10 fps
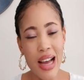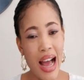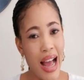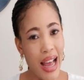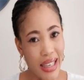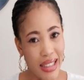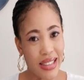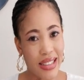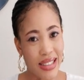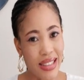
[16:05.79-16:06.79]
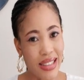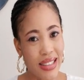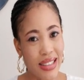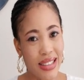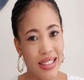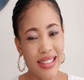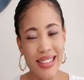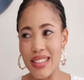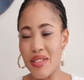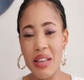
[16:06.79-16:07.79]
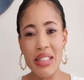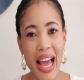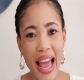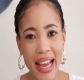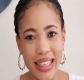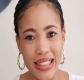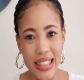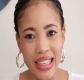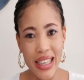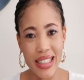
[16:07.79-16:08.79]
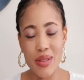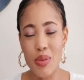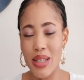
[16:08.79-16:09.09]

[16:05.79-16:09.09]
Guys, it was hectic.